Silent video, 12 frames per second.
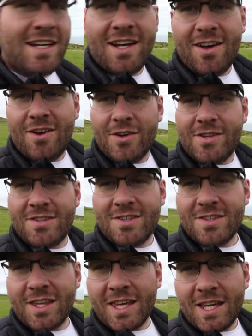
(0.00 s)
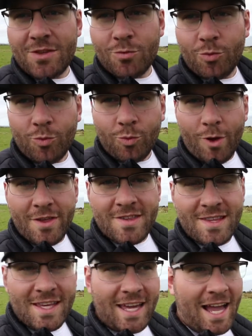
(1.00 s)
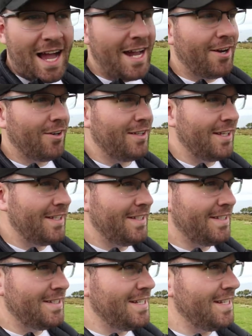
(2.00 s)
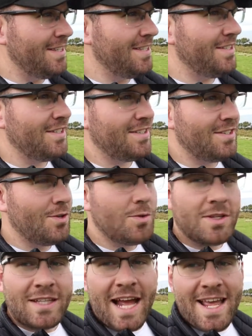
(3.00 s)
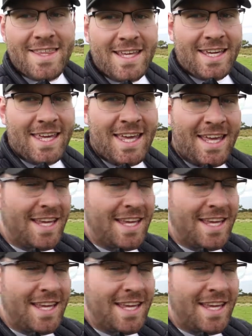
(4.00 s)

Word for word: oh, it's just like it's rustic Ireland. It's just so classic.